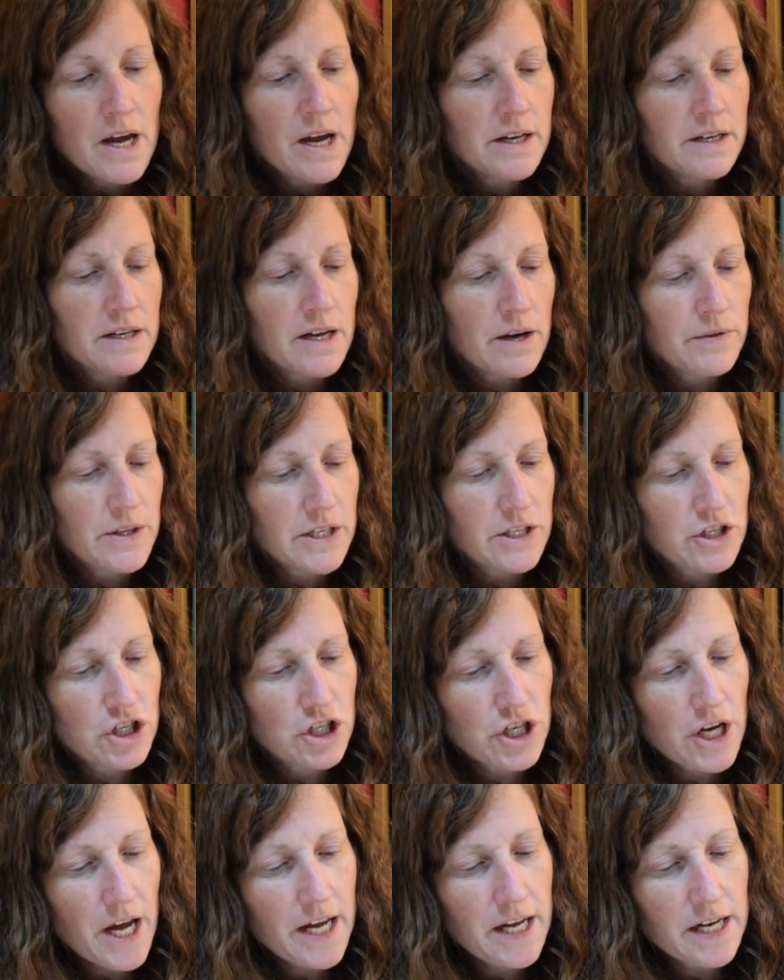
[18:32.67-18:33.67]
Now, the
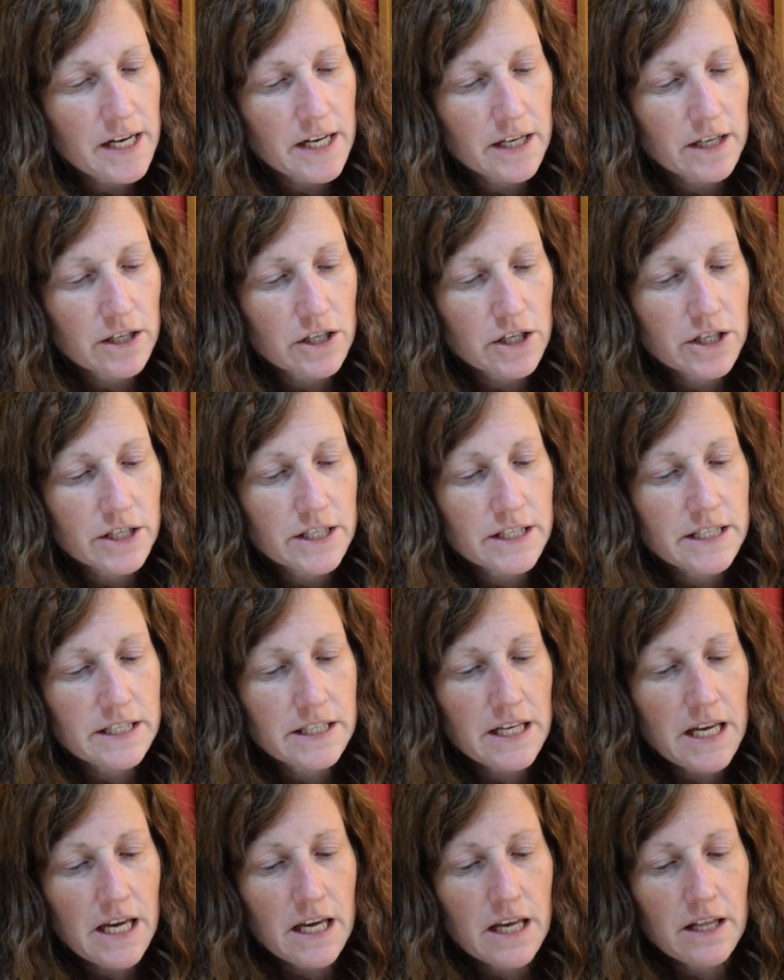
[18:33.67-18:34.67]
jailer could
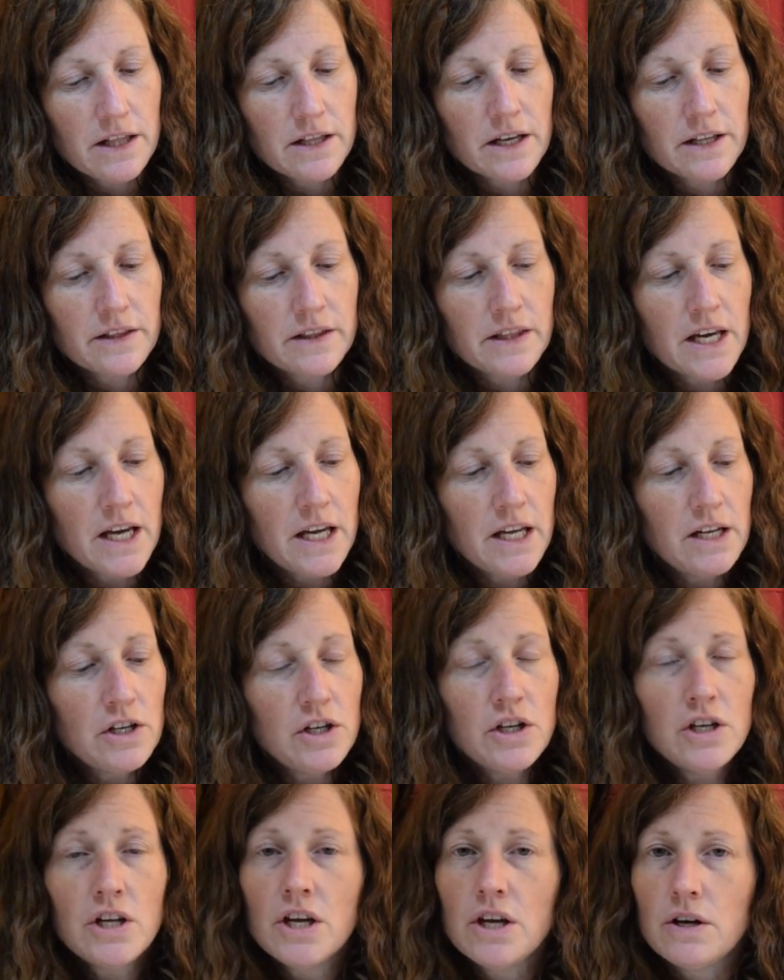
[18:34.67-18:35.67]
see that they
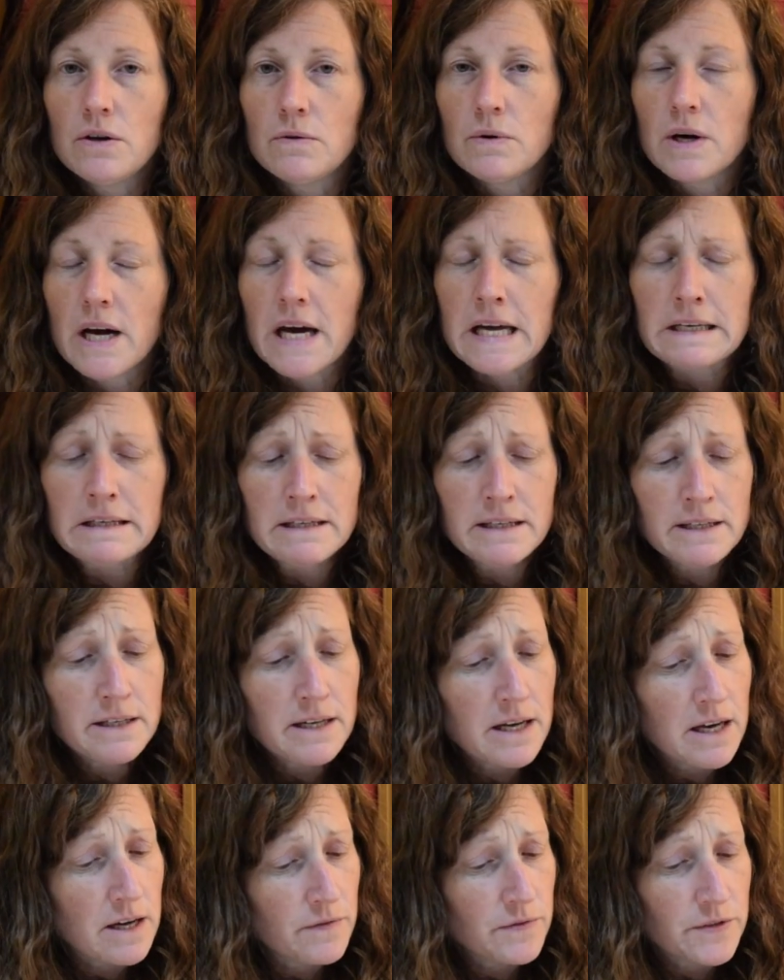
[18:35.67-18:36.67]
knew and
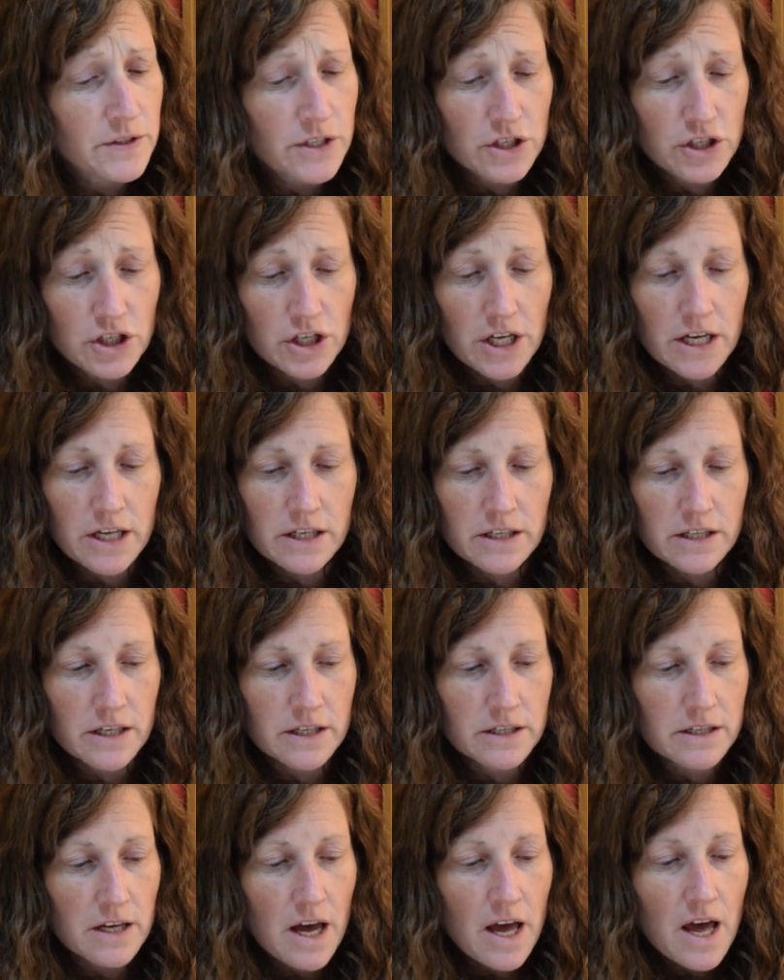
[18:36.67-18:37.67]
loved
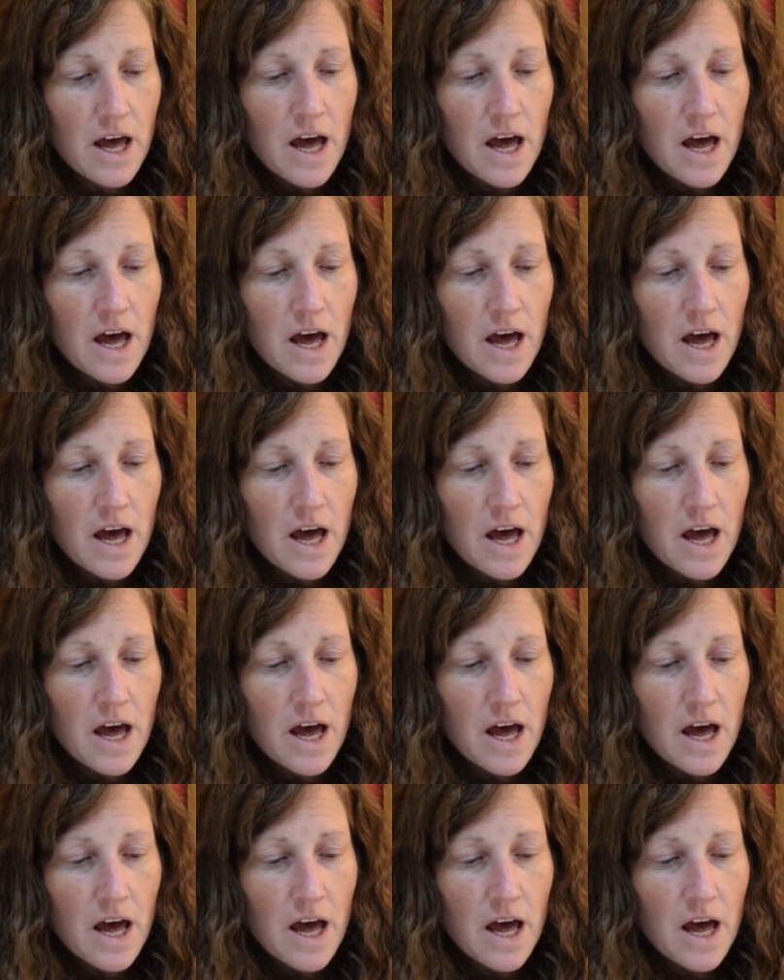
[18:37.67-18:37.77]
Jesus